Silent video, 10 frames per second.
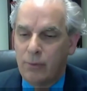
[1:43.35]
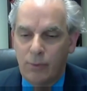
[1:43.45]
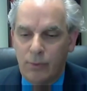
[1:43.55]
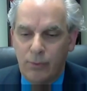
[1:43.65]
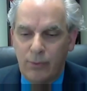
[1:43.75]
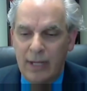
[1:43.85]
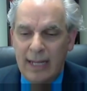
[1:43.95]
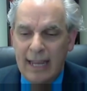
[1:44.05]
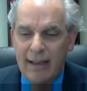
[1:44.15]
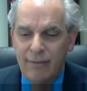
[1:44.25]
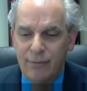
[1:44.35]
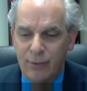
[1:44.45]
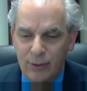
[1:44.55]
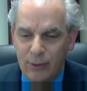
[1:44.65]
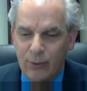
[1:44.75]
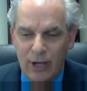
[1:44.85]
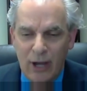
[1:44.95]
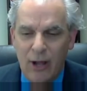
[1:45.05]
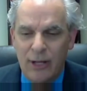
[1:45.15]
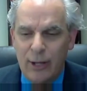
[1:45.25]
We
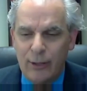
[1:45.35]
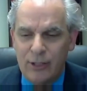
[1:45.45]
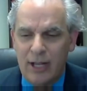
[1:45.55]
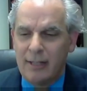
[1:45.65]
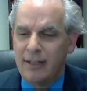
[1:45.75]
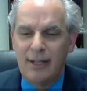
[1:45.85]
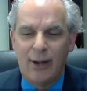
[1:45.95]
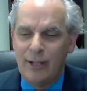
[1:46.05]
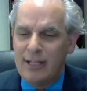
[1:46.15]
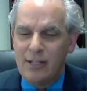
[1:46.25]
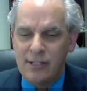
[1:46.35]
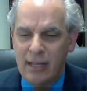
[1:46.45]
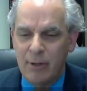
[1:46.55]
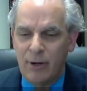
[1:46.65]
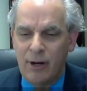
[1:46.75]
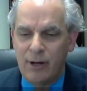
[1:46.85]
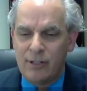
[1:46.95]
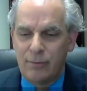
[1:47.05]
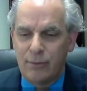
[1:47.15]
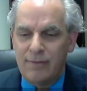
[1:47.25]
all know, Jonathan, all these
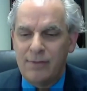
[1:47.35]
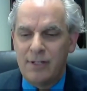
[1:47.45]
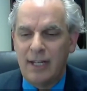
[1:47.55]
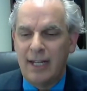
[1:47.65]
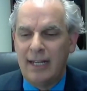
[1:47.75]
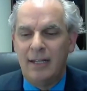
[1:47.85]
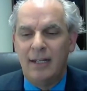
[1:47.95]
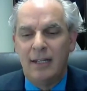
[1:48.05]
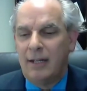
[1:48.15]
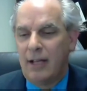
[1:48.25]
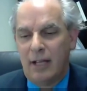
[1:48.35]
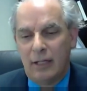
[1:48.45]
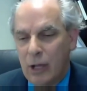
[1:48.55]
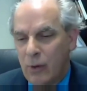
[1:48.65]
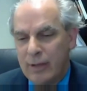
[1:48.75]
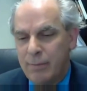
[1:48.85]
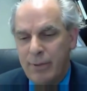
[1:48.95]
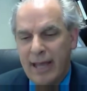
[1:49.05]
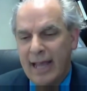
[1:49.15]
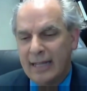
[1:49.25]
seminars that we've seen, low
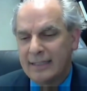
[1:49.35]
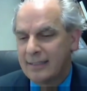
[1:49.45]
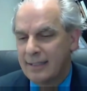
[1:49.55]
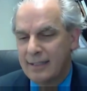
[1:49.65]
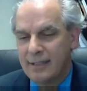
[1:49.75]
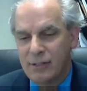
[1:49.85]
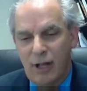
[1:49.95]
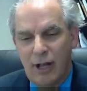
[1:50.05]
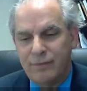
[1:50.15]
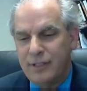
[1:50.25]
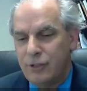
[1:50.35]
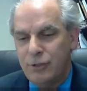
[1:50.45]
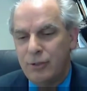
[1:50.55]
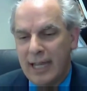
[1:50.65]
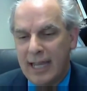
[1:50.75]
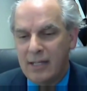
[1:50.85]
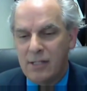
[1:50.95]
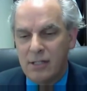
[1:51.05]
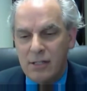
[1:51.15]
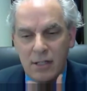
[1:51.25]
impact, soft tissue
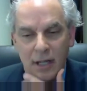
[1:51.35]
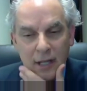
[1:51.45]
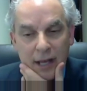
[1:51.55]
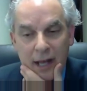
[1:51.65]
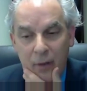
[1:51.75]
cases